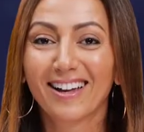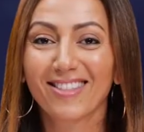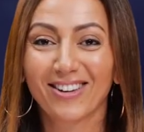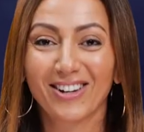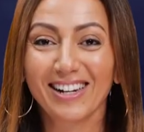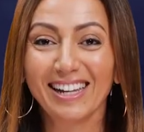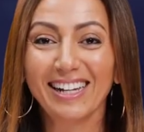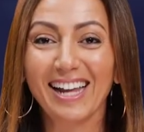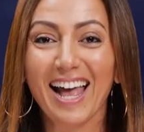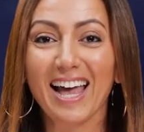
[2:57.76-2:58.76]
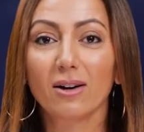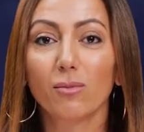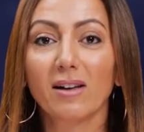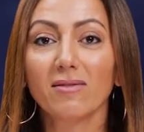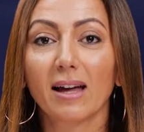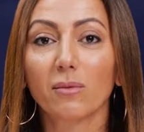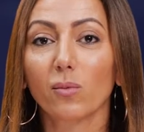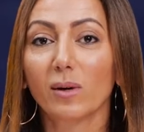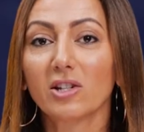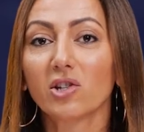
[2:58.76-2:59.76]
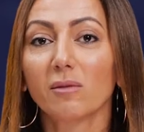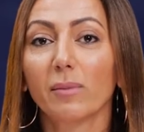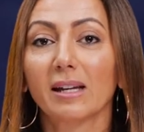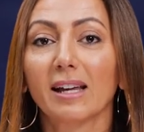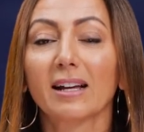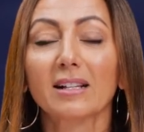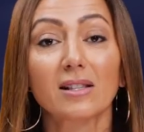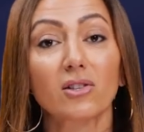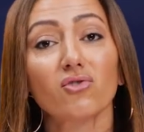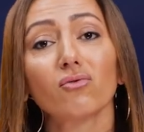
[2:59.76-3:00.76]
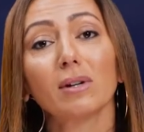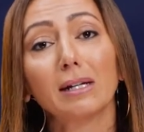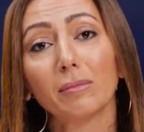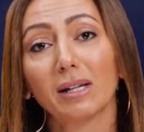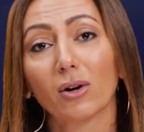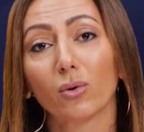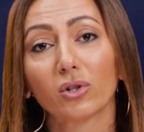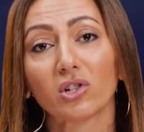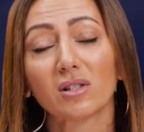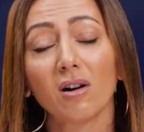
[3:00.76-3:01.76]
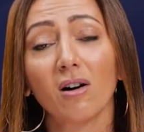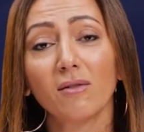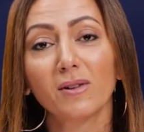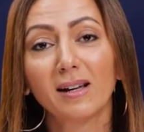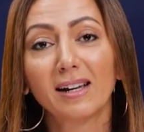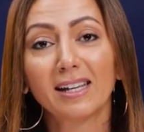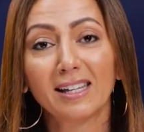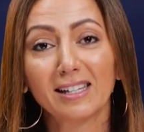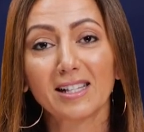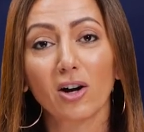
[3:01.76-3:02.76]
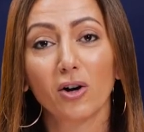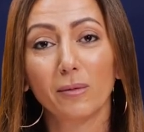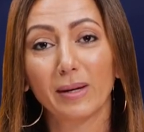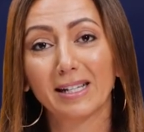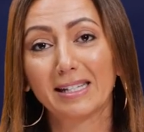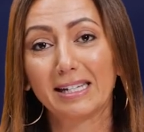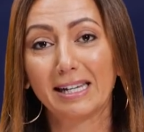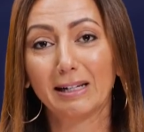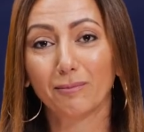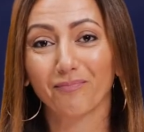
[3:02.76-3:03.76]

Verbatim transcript: Thirdly, and one that we should be extremely cautious of, is obesity.